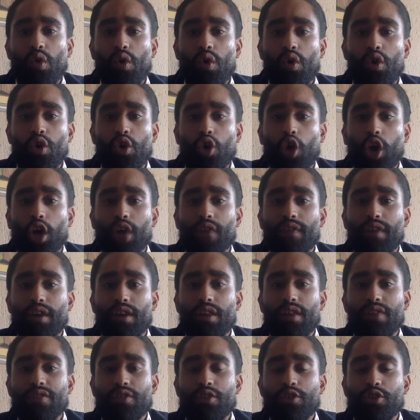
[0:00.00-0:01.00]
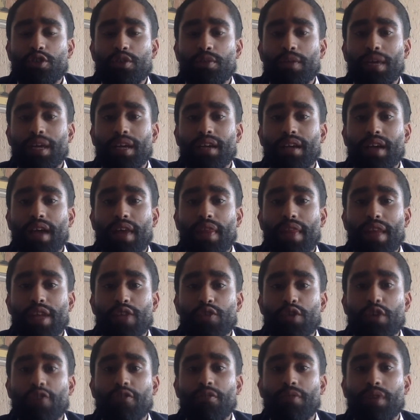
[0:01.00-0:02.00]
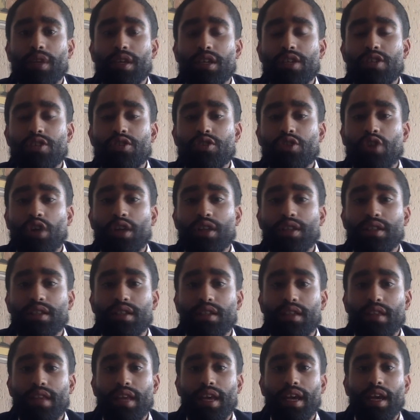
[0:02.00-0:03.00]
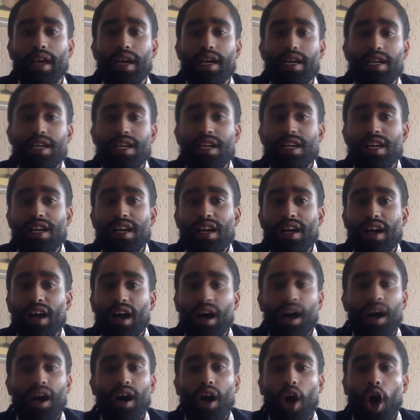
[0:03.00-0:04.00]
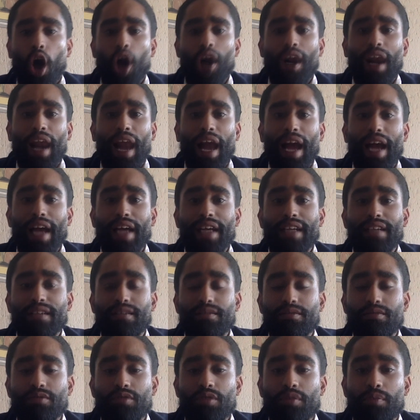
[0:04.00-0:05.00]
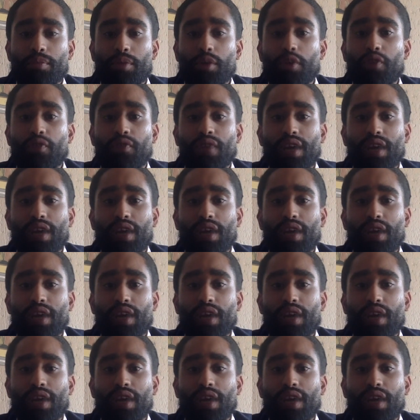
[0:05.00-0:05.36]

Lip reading: The thing is, Facebook is that it's the kind of the original or godfather of social media,